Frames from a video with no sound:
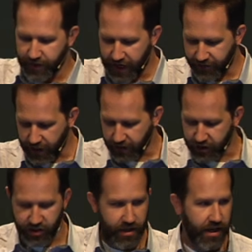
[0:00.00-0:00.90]
of, like, I've got
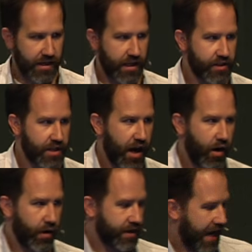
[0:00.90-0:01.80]
this thing that is
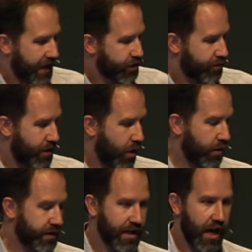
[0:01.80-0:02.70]
now attached to me
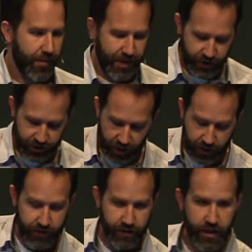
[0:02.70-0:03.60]
all the time, and it
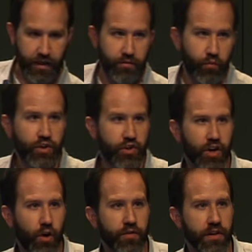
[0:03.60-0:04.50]
sucks. And once you
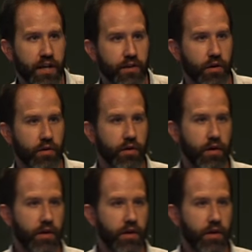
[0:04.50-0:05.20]
get over that, though,